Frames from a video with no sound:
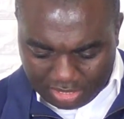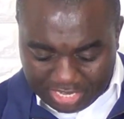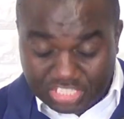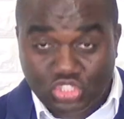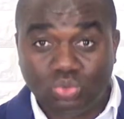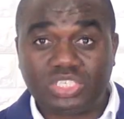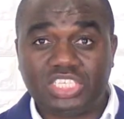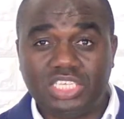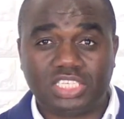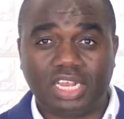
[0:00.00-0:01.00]
in due
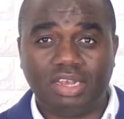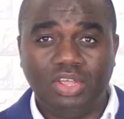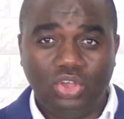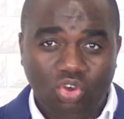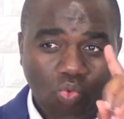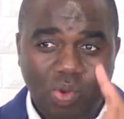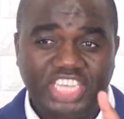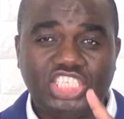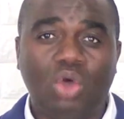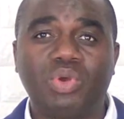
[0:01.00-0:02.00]
season, we
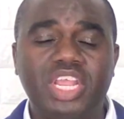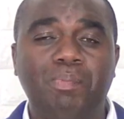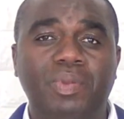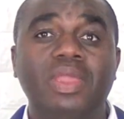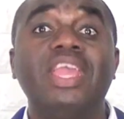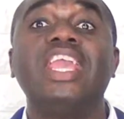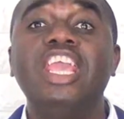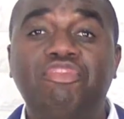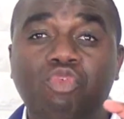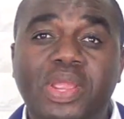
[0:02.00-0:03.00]
shall reap
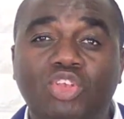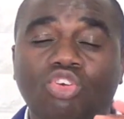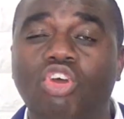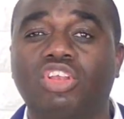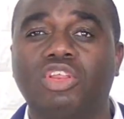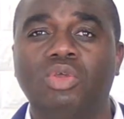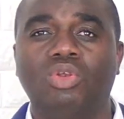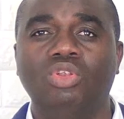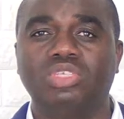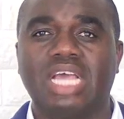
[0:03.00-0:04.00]
if we do not
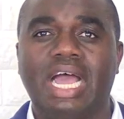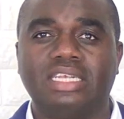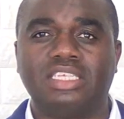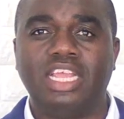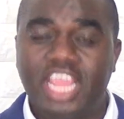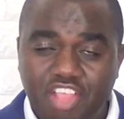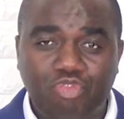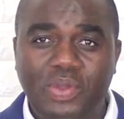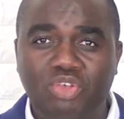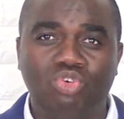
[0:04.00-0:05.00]
lose heart,
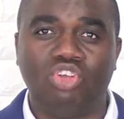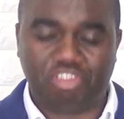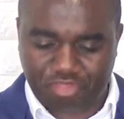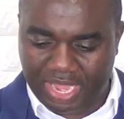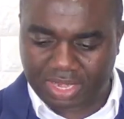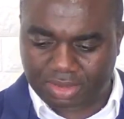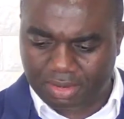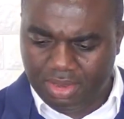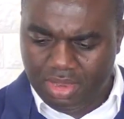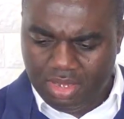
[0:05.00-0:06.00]
if we do not faint.
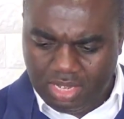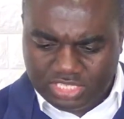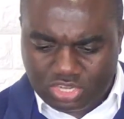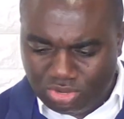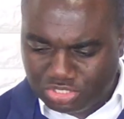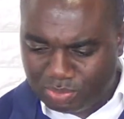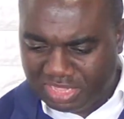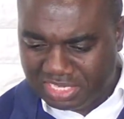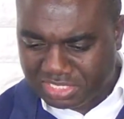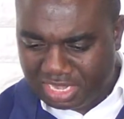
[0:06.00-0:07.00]
Let's close
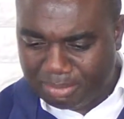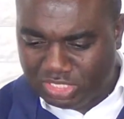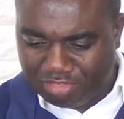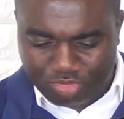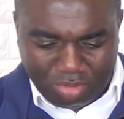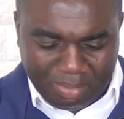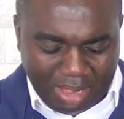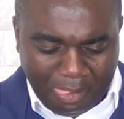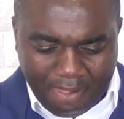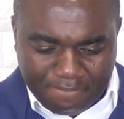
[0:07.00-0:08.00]
with a scripture from
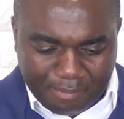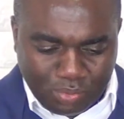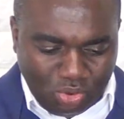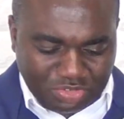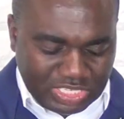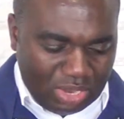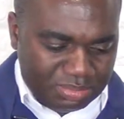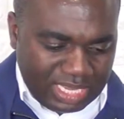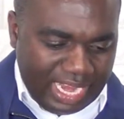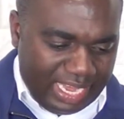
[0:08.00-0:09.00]
the book of
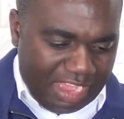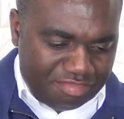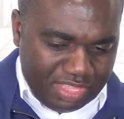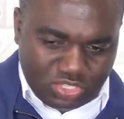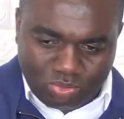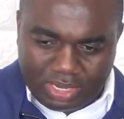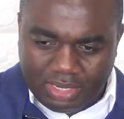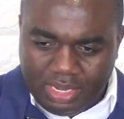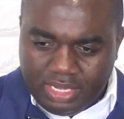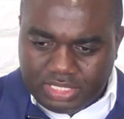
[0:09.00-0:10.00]
Psalms. I love this one.
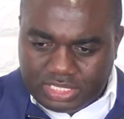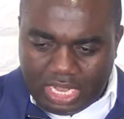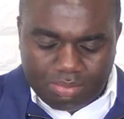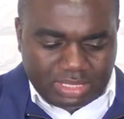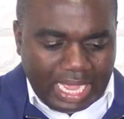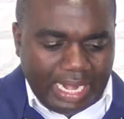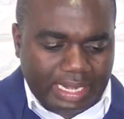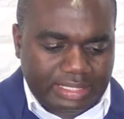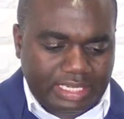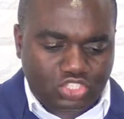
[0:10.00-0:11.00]
Psalms
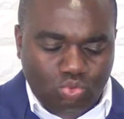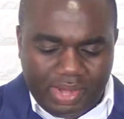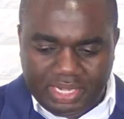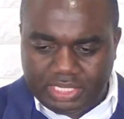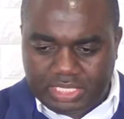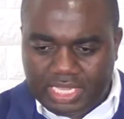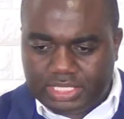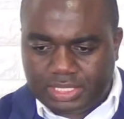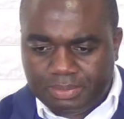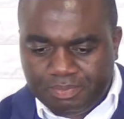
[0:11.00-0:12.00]

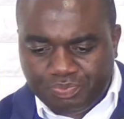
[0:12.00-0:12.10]
126.